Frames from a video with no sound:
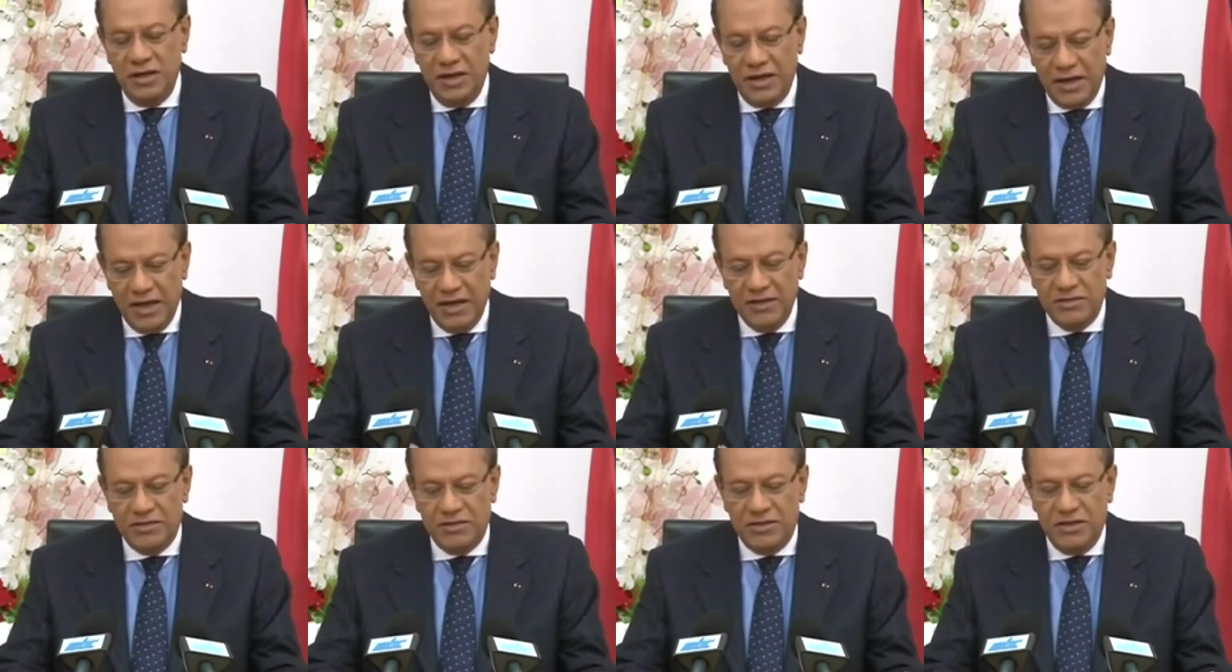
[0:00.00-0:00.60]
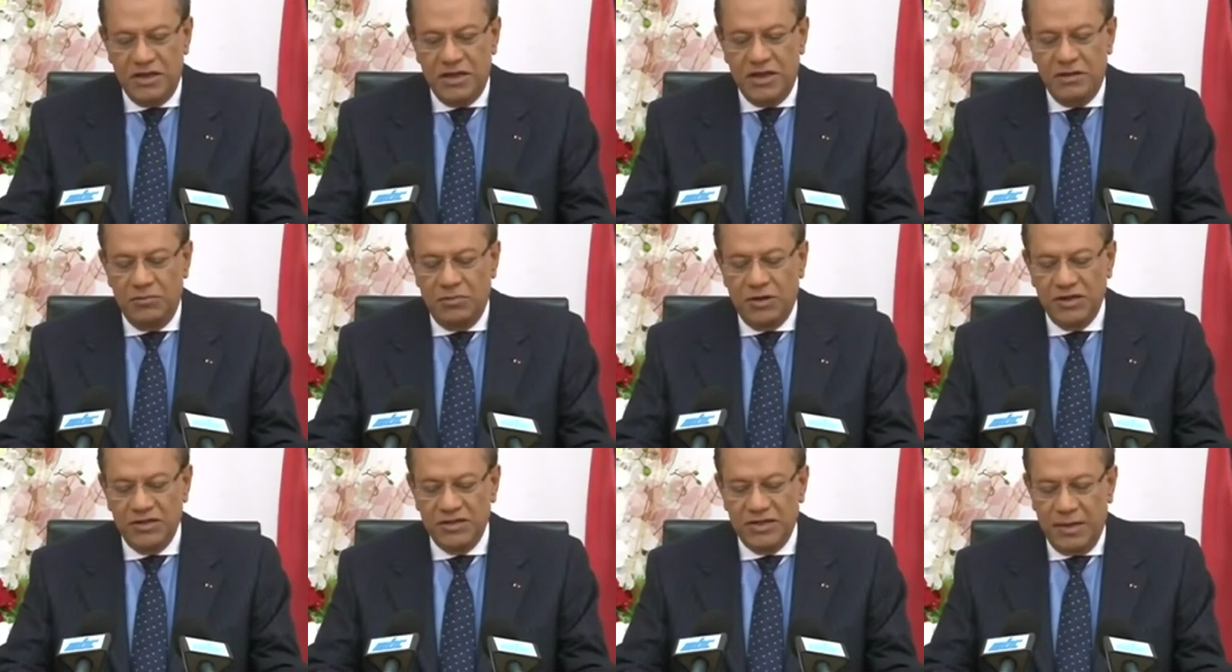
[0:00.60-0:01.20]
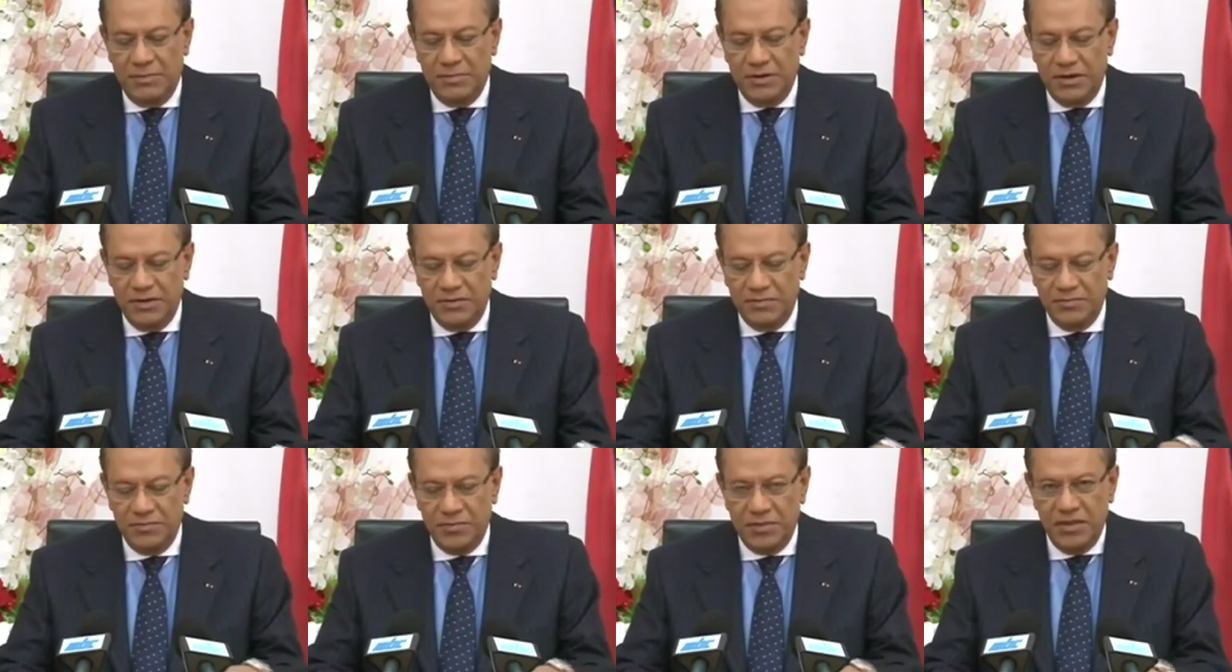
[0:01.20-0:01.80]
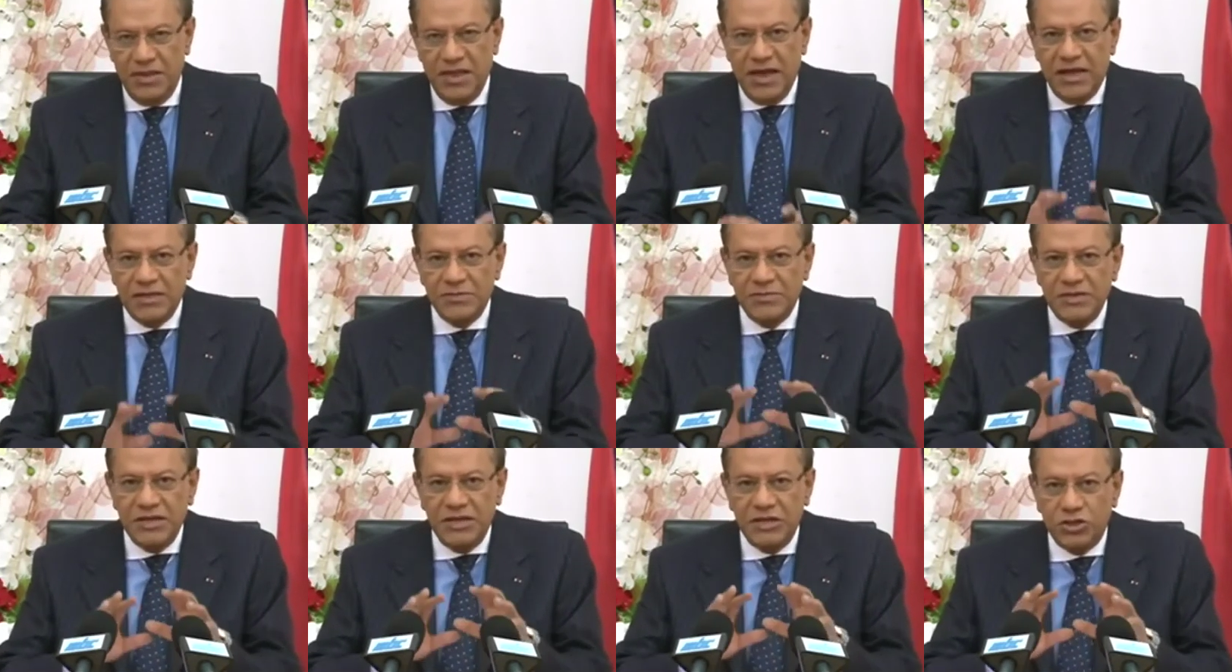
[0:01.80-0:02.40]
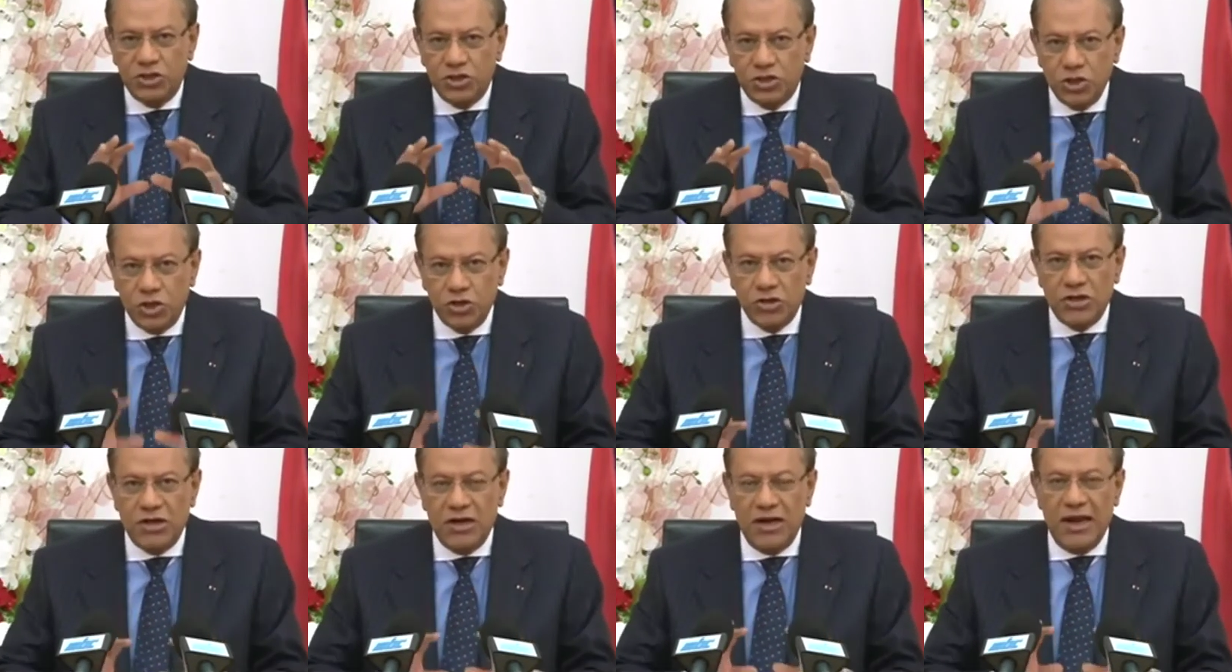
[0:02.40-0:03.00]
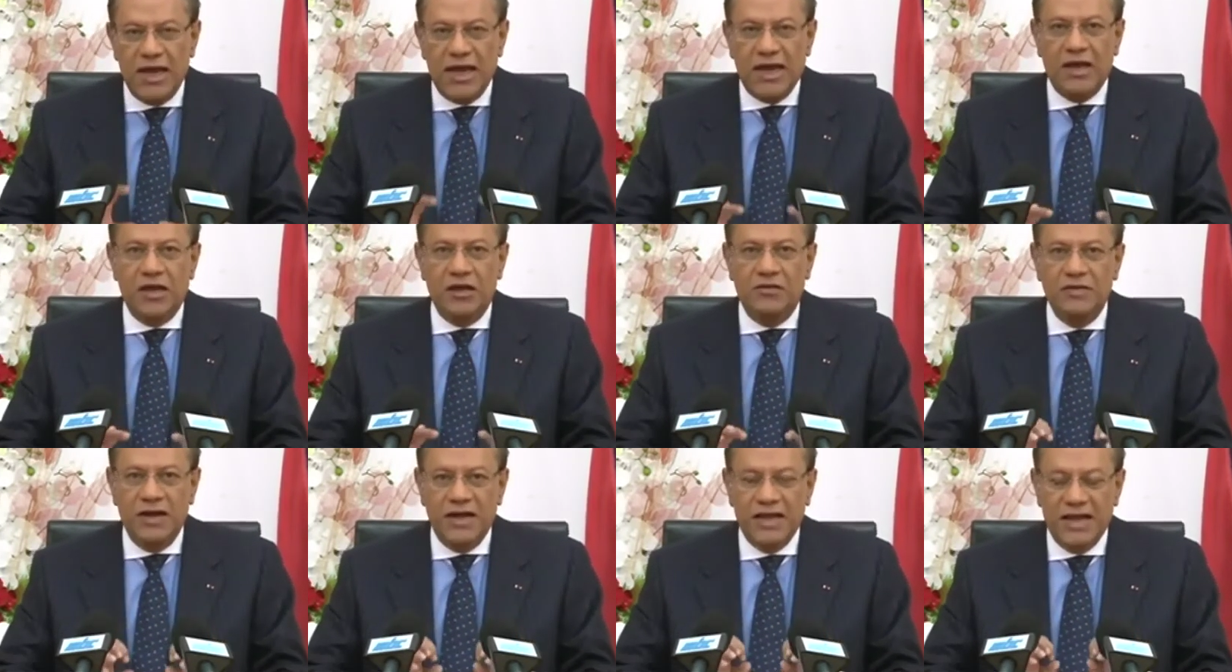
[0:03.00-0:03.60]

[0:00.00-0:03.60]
against what is happening. There has been a total lack of